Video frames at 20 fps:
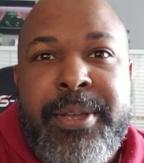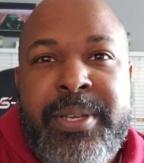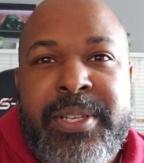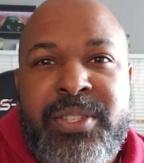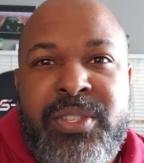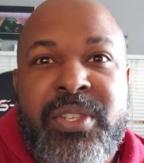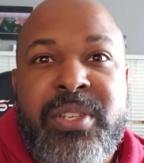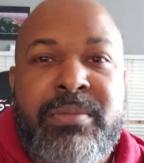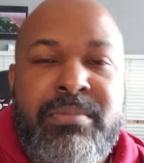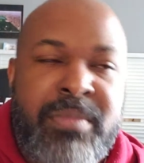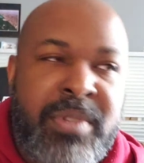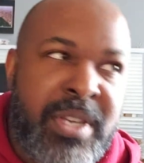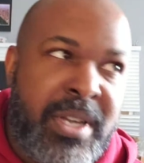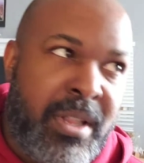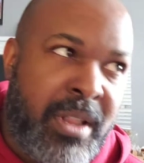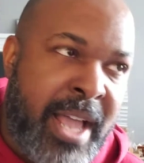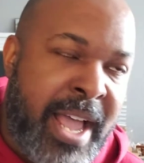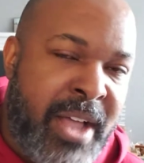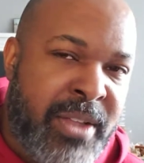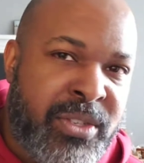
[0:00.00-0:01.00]
because the, the
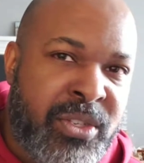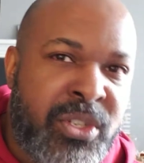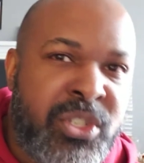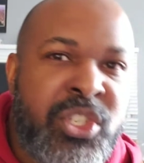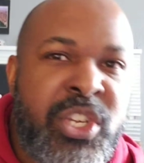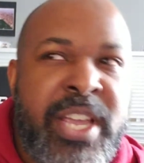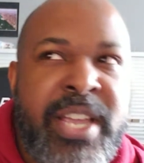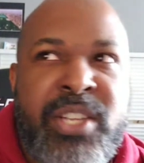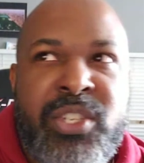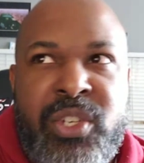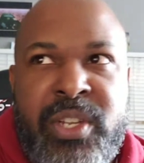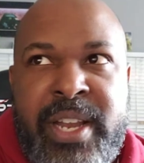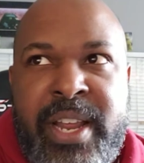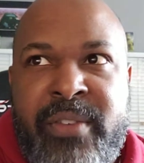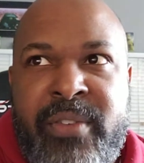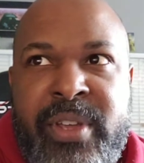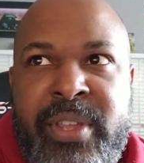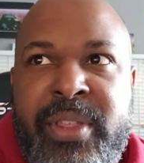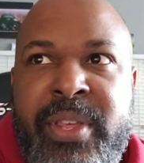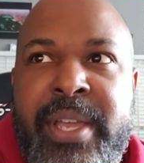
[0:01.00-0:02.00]
clouds are changing
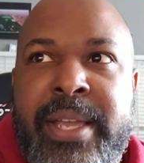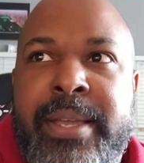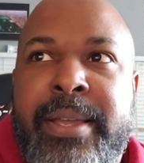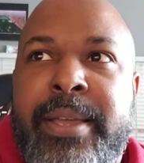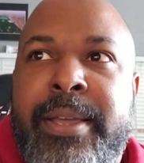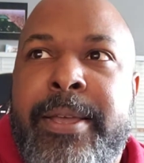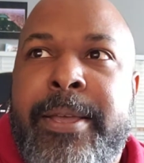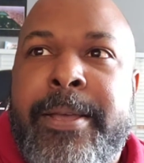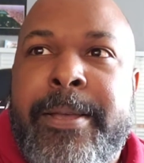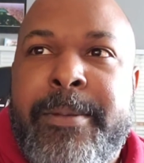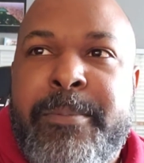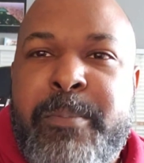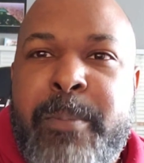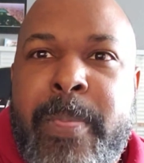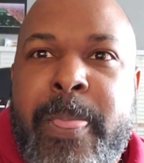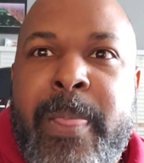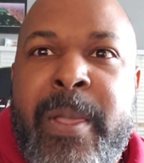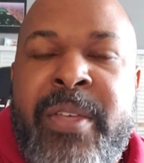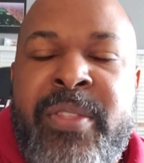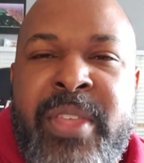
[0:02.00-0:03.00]
everything.
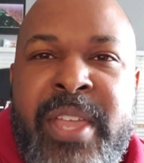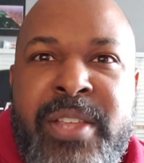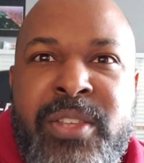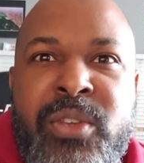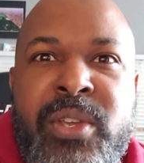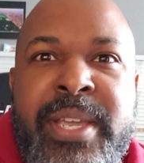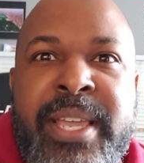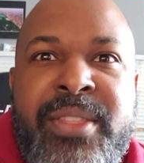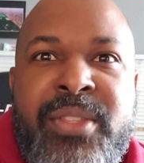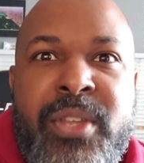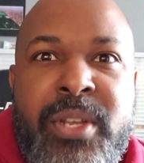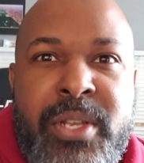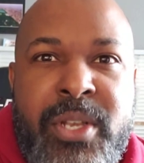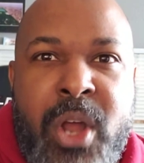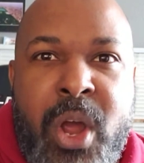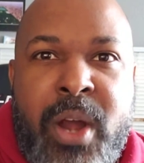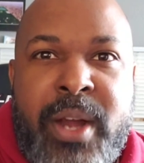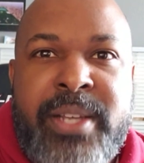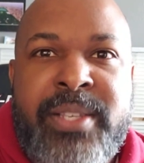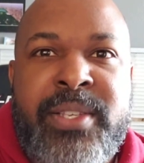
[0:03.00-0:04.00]
And then you get the
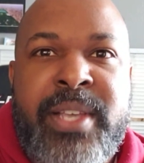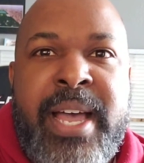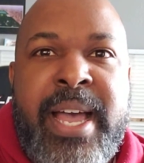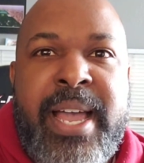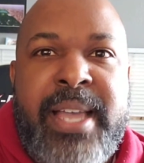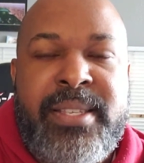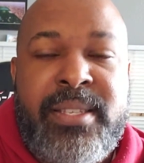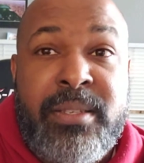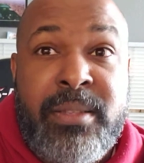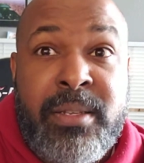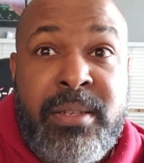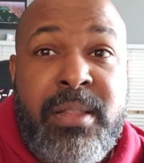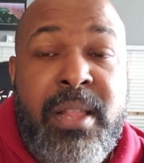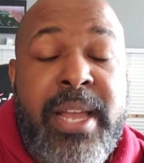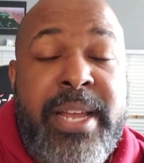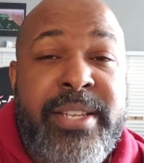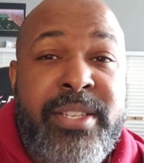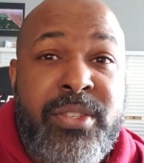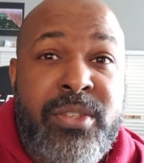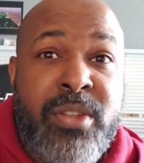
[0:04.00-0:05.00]
dark skies. It looked
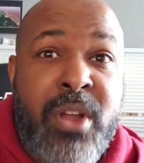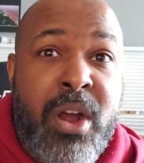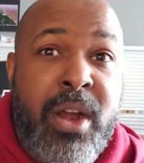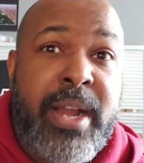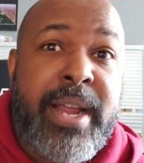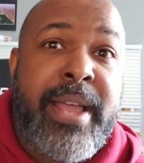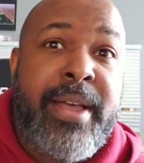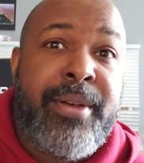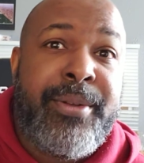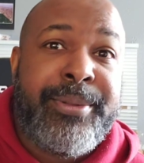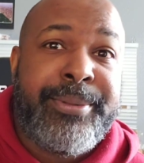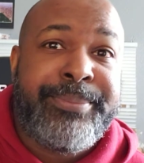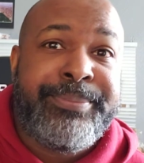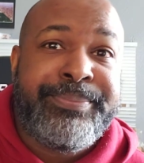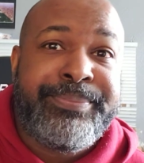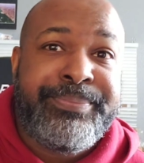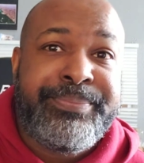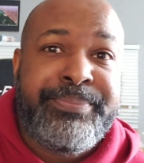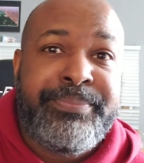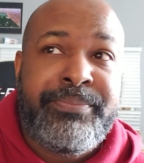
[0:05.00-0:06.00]
like it's dark out,
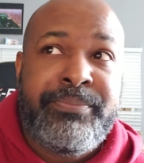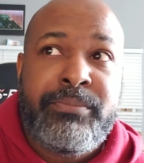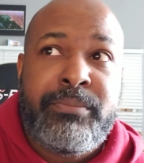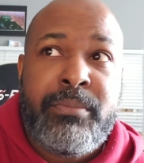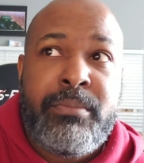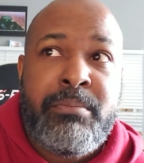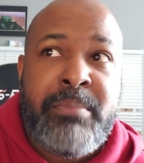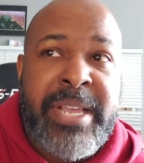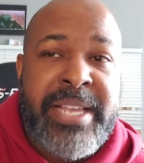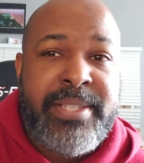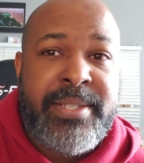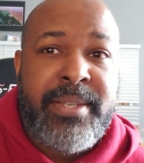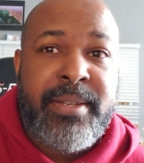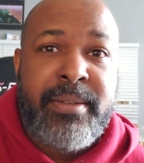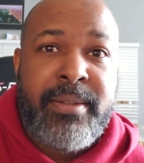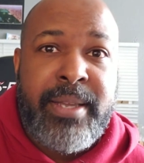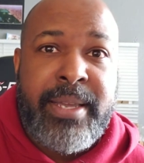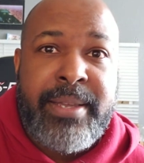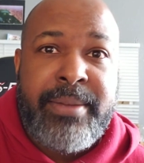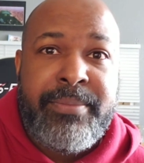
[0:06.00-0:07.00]

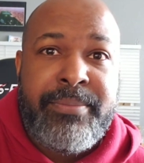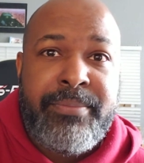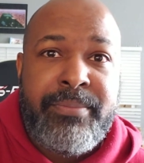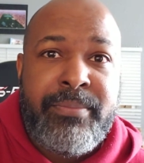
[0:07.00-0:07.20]
basically.